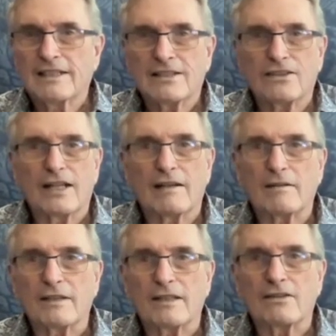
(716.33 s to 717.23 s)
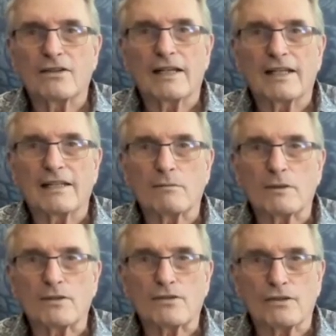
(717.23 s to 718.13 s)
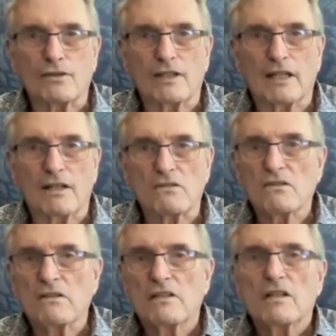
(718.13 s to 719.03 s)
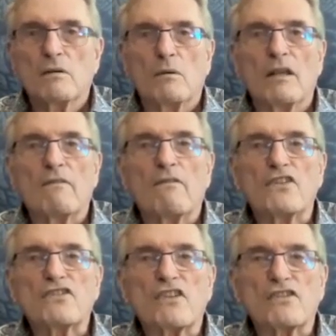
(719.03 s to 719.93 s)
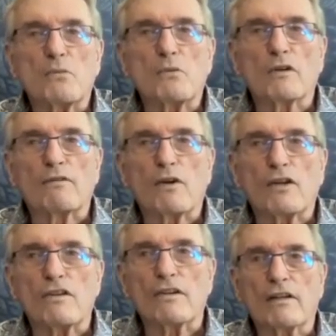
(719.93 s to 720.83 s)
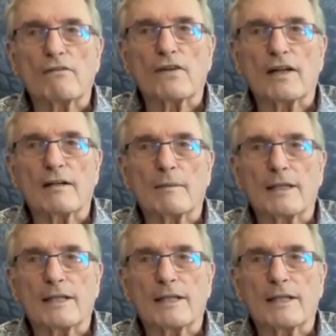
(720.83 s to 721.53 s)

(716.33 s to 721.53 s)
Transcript: You gotta get what's true. And he goes, well, if this doesn't work for you, you fire me.